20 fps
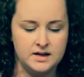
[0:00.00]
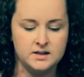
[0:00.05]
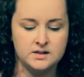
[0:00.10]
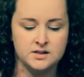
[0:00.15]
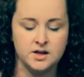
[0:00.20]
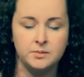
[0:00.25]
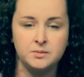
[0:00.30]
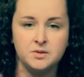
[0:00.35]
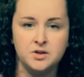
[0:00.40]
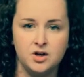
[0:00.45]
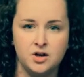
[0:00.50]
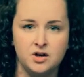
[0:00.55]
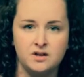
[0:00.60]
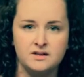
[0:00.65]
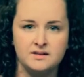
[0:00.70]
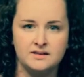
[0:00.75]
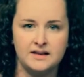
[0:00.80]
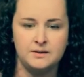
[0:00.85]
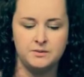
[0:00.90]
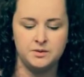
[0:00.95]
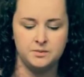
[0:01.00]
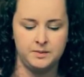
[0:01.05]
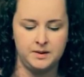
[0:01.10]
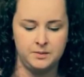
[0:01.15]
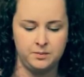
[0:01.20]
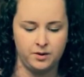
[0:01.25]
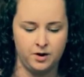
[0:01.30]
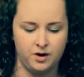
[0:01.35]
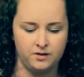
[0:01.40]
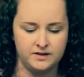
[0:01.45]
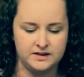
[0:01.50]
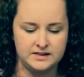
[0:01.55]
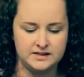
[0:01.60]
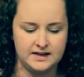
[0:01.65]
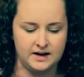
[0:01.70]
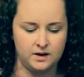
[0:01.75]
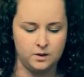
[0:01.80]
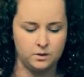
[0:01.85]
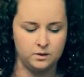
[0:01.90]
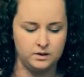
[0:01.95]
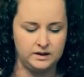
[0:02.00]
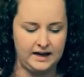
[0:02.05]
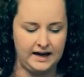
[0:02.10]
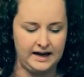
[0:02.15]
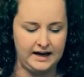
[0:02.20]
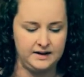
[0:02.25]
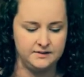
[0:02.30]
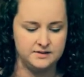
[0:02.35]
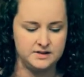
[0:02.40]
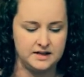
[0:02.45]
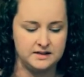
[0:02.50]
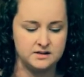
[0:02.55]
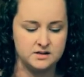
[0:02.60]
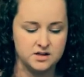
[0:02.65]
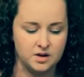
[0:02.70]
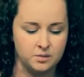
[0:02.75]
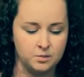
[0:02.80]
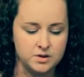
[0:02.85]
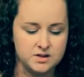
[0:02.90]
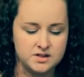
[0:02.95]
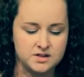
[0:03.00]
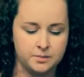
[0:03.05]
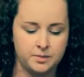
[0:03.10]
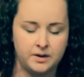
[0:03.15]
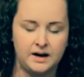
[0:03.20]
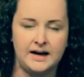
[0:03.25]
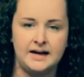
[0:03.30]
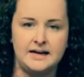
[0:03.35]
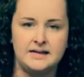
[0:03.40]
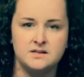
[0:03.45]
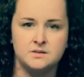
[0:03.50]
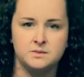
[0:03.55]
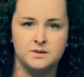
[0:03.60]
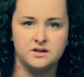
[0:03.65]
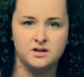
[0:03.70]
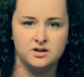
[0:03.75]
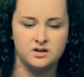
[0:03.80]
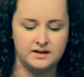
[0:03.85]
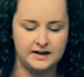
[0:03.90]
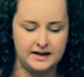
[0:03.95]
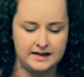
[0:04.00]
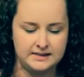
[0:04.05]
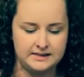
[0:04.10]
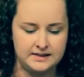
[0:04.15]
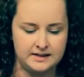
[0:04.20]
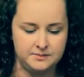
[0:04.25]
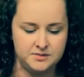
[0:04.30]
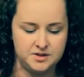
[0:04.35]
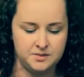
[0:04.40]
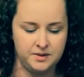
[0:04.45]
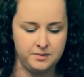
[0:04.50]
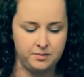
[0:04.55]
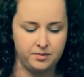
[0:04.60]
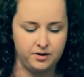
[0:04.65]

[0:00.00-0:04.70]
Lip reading: Some knew that they would be prophets their whole lives, and some were surprised when God asked them to be